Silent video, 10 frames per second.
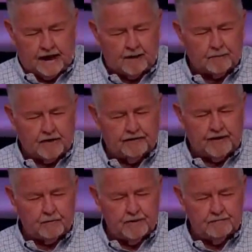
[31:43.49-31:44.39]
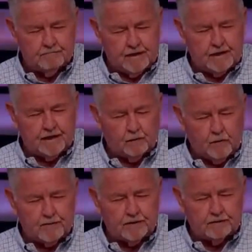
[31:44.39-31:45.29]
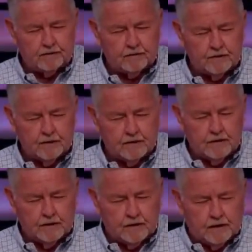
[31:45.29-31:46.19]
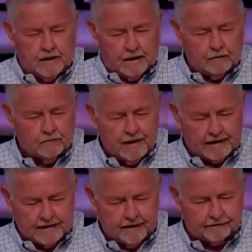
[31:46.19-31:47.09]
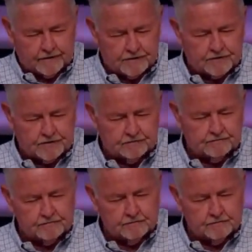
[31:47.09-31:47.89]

And I pray that they will be men and women who will make a difference